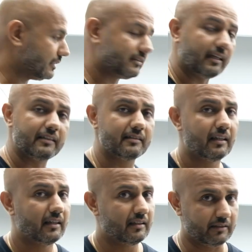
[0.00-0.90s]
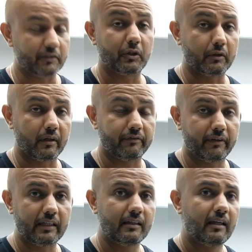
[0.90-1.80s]
size. It's actually quite
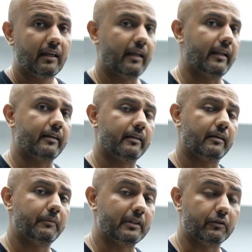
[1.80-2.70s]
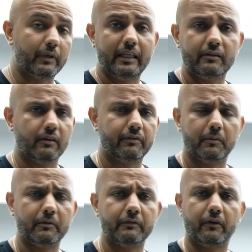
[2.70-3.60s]
fun, and with a range of
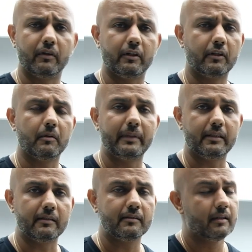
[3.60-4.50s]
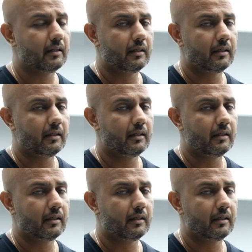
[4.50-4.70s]
over 400 kilometers.